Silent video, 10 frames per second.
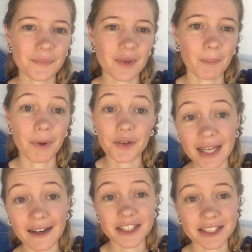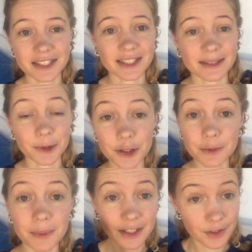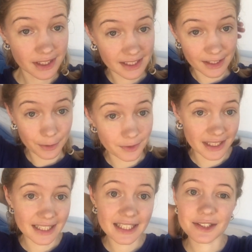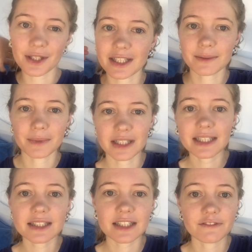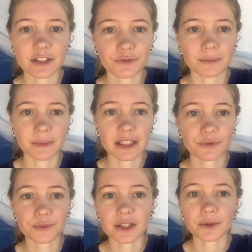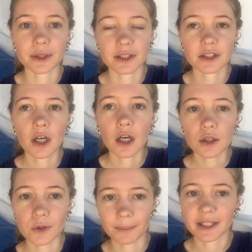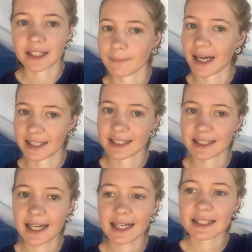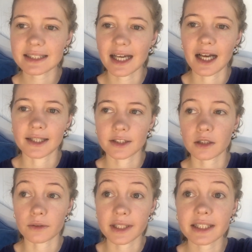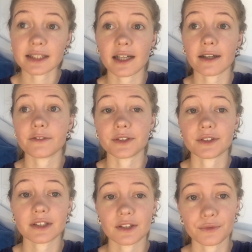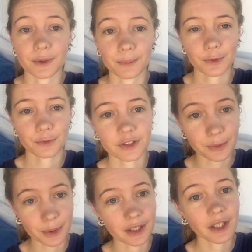both characters just seem super interesting already. So like Malik suffers from these frequent crippling panic attacks and Karina suffers from frequent